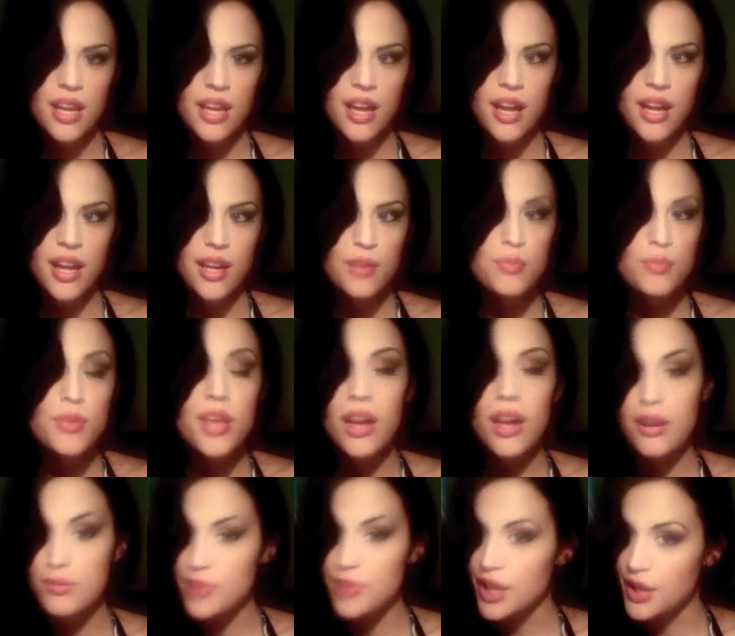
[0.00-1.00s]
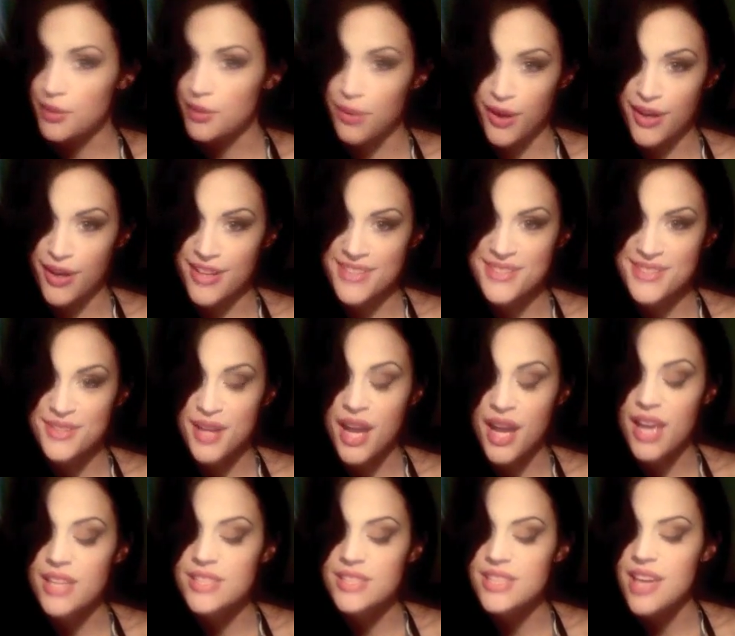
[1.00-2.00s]
I am not a makeup artist, you
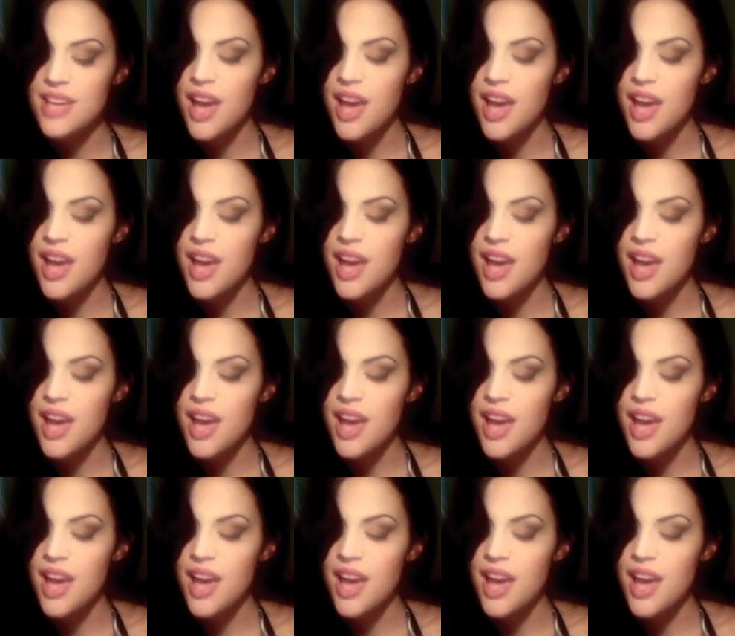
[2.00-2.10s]
guys.